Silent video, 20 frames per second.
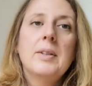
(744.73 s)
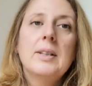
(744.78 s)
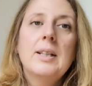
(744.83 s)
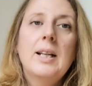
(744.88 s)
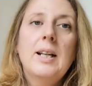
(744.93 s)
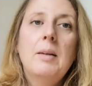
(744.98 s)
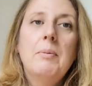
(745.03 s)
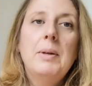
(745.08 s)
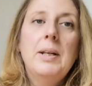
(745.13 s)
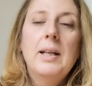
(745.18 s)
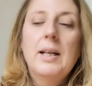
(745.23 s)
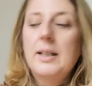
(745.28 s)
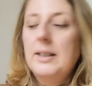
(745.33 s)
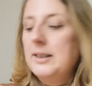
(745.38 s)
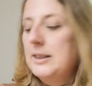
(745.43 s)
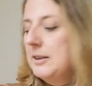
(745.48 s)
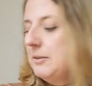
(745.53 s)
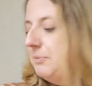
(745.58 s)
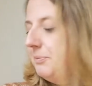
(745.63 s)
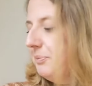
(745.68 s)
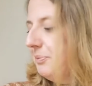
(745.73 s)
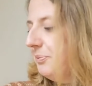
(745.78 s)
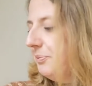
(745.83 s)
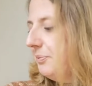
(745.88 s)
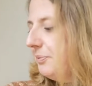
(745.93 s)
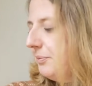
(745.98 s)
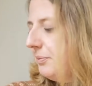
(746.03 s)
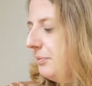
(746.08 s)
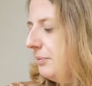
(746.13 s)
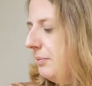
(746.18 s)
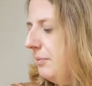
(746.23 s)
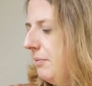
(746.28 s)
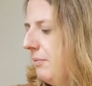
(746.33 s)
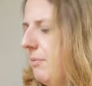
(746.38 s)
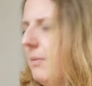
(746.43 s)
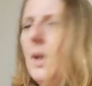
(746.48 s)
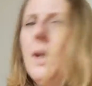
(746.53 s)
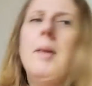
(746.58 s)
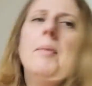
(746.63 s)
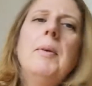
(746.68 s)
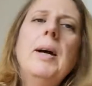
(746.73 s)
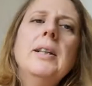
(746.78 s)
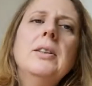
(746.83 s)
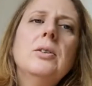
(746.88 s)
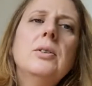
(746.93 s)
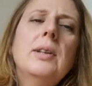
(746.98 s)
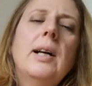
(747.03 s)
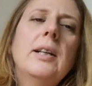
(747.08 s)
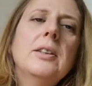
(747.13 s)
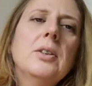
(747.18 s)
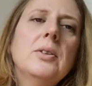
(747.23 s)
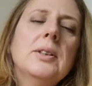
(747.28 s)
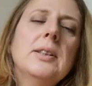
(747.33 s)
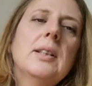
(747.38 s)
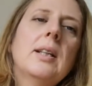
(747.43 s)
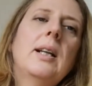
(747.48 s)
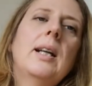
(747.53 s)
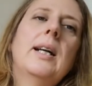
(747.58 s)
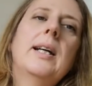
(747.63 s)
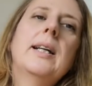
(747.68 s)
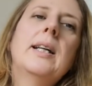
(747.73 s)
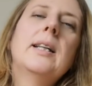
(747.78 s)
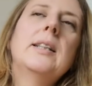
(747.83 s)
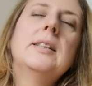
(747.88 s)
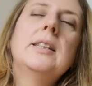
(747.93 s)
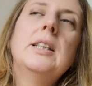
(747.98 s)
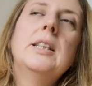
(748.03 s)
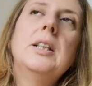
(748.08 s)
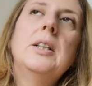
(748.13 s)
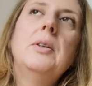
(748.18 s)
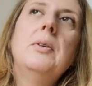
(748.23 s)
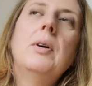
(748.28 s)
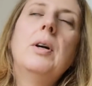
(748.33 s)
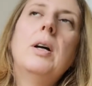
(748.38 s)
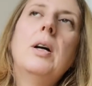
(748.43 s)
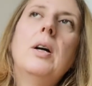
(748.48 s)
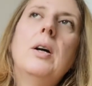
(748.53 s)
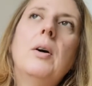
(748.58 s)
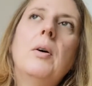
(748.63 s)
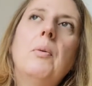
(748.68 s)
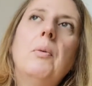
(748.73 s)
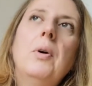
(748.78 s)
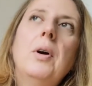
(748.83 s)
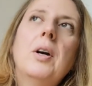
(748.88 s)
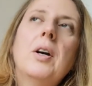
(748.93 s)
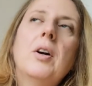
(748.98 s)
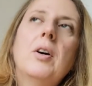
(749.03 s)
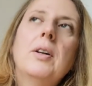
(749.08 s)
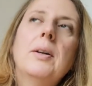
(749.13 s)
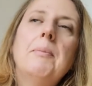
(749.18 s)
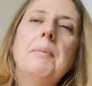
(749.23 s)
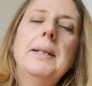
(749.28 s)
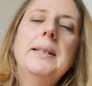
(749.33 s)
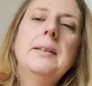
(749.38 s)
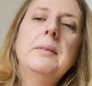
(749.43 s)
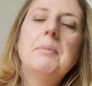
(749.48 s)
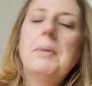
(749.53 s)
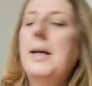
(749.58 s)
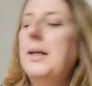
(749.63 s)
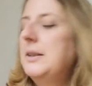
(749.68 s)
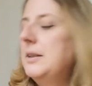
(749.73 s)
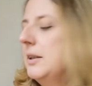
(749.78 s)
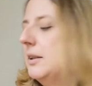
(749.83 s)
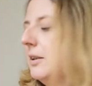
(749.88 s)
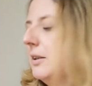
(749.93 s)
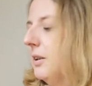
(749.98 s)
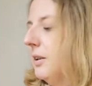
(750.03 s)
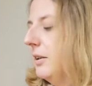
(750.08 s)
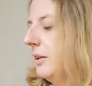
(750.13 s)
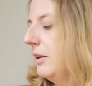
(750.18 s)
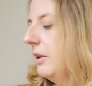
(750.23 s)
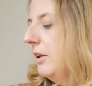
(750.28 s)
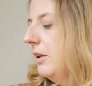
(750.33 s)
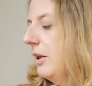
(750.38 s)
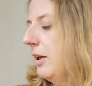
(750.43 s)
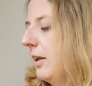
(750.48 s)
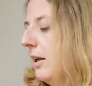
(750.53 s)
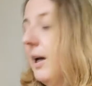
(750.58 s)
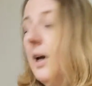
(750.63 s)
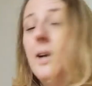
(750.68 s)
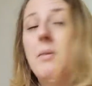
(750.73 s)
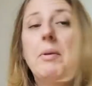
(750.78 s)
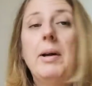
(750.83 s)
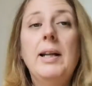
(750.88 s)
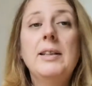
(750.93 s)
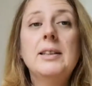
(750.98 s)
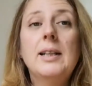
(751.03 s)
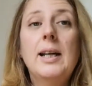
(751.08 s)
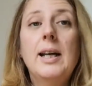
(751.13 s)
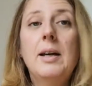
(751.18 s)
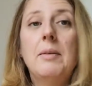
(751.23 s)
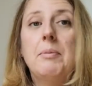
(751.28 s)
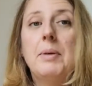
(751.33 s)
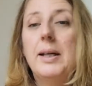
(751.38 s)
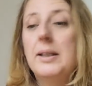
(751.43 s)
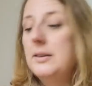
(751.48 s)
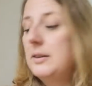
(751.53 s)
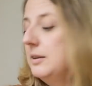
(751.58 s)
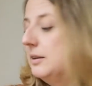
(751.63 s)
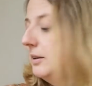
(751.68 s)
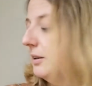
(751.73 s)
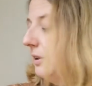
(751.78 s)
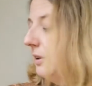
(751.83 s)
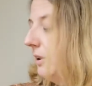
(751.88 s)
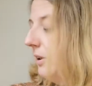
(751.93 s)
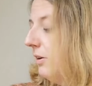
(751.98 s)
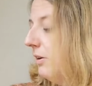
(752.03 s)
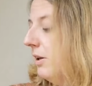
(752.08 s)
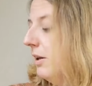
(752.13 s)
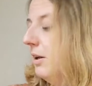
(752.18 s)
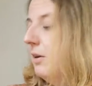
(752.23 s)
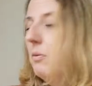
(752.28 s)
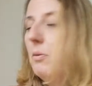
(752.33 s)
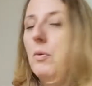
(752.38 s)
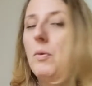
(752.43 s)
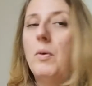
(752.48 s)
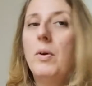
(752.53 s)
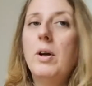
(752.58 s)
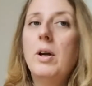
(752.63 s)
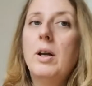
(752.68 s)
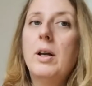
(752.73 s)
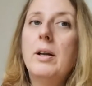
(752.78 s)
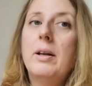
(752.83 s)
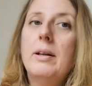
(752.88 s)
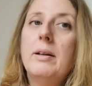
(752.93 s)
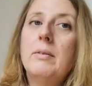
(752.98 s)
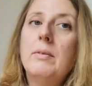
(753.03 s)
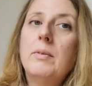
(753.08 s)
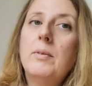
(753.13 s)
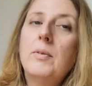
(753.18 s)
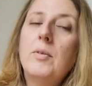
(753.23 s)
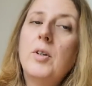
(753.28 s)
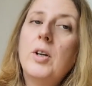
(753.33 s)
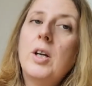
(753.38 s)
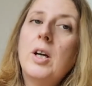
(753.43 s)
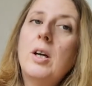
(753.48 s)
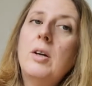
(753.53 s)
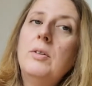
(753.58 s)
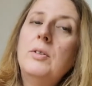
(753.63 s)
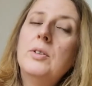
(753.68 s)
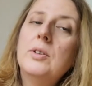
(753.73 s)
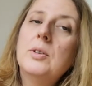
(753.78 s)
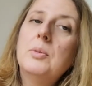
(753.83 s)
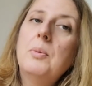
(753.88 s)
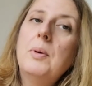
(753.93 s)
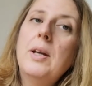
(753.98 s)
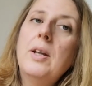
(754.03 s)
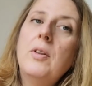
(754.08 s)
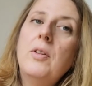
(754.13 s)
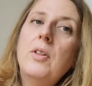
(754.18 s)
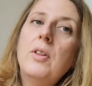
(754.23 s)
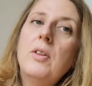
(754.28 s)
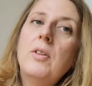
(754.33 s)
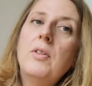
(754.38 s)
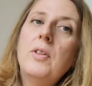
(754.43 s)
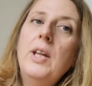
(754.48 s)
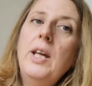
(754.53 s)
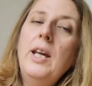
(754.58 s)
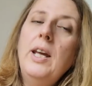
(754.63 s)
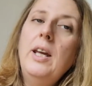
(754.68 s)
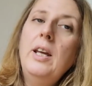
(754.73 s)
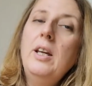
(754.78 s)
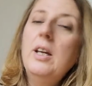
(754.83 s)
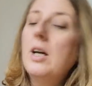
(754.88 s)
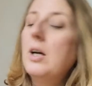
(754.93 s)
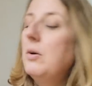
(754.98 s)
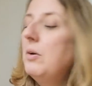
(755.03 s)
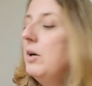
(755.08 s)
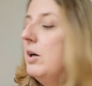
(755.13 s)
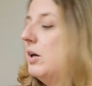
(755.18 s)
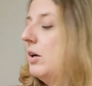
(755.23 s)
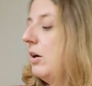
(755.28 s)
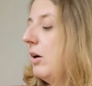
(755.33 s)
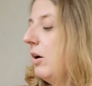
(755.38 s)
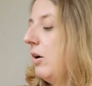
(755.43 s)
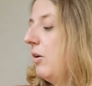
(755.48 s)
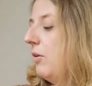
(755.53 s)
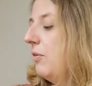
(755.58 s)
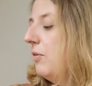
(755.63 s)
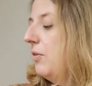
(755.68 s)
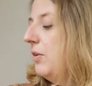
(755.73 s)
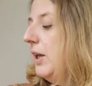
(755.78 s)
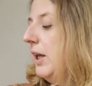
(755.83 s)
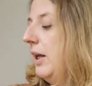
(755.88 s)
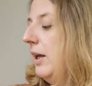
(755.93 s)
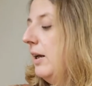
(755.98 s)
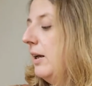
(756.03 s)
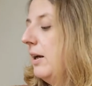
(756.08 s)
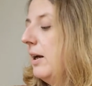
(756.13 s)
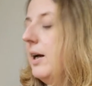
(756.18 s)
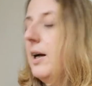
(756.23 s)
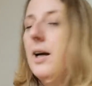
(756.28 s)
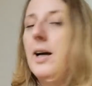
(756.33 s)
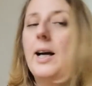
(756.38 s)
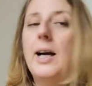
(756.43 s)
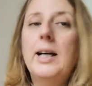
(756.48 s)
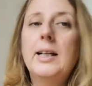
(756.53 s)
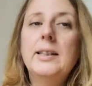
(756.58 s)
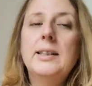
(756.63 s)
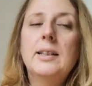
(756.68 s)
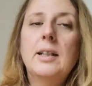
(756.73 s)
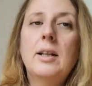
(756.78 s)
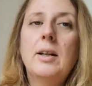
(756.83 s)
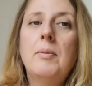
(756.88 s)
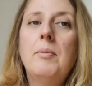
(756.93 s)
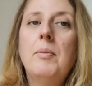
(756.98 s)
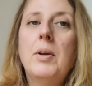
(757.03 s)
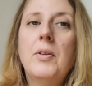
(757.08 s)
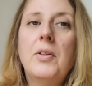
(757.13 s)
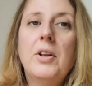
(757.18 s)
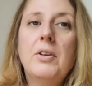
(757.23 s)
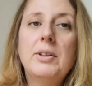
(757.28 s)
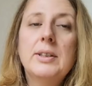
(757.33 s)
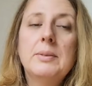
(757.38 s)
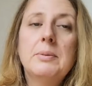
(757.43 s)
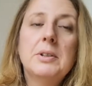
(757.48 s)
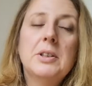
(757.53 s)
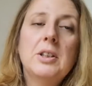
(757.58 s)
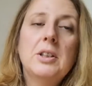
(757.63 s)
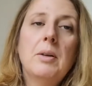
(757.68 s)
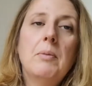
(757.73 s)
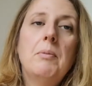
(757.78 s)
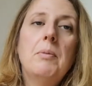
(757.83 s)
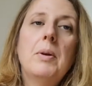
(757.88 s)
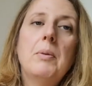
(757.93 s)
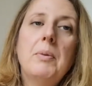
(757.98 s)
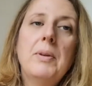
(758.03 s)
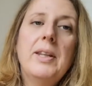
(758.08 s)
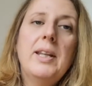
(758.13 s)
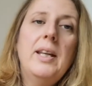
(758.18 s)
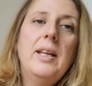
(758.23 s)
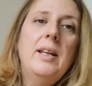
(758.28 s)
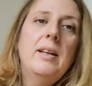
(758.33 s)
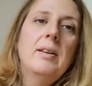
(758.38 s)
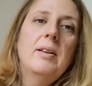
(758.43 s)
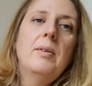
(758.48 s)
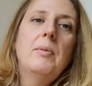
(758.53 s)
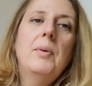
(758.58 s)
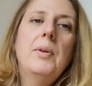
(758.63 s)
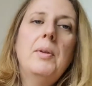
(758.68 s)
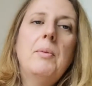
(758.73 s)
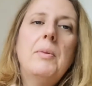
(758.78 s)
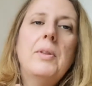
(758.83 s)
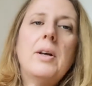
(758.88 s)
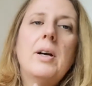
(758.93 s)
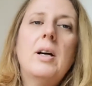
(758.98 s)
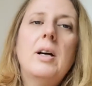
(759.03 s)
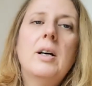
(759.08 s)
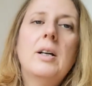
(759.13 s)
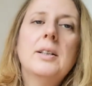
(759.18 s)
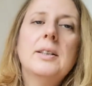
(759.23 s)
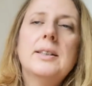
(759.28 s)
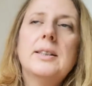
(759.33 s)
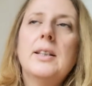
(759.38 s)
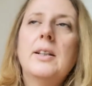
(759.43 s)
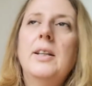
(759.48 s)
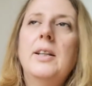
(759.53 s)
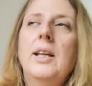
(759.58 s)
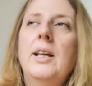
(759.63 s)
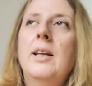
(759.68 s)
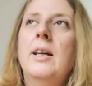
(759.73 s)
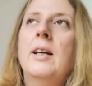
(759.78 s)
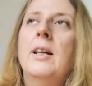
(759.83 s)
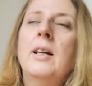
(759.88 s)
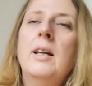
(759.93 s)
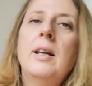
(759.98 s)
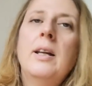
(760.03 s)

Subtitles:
So that'll be nice. I'd also like to work on a mitten pattern and a hat pattern that goes with the yoke of the Christmas jumper with the hearts and the.